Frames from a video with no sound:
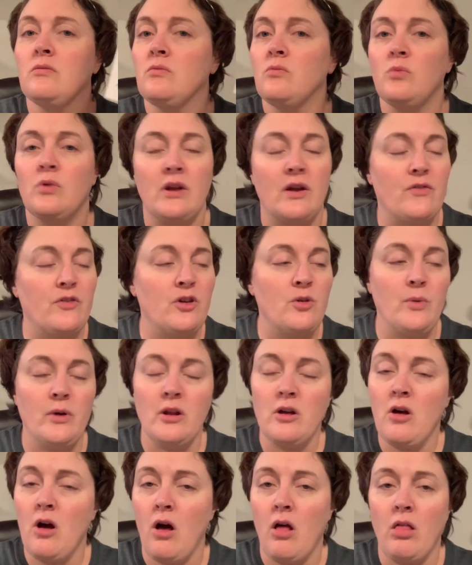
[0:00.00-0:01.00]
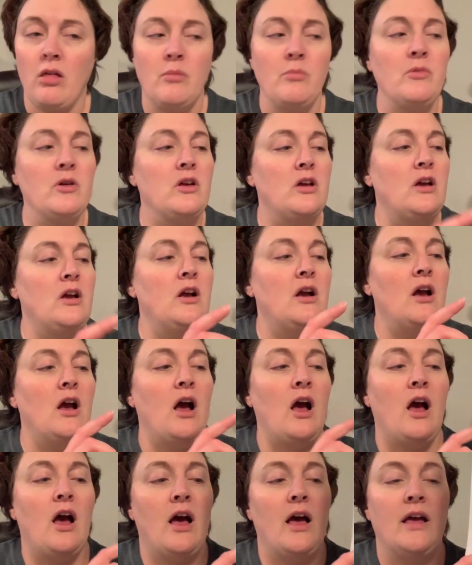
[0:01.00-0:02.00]
whatever you want to call
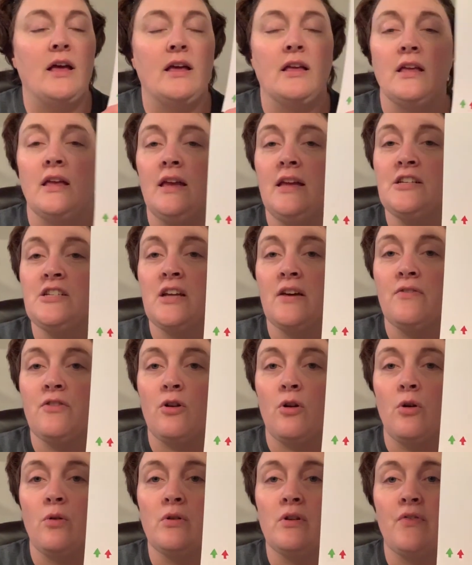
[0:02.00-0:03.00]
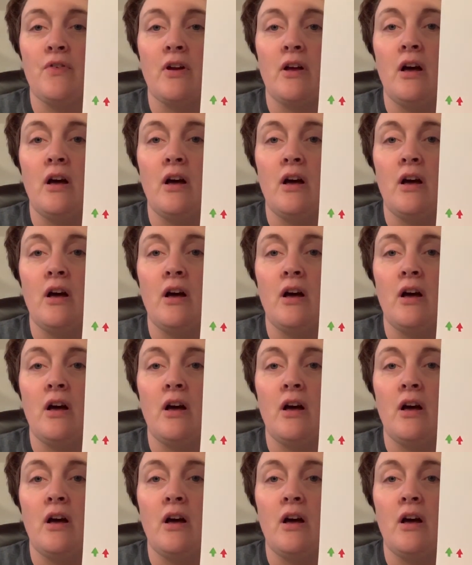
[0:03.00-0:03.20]
them, each have their own different